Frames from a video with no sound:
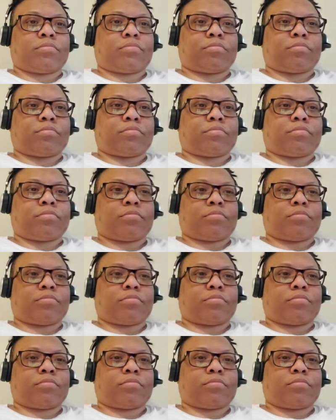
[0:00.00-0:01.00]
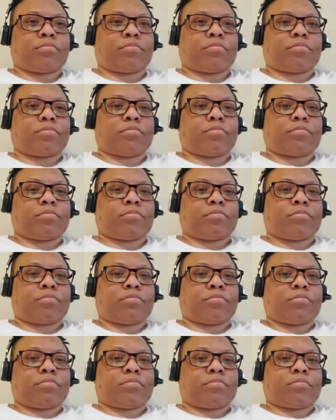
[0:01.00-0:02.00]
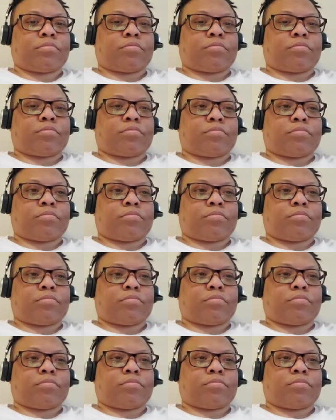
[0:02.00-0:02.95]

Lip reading: (silent)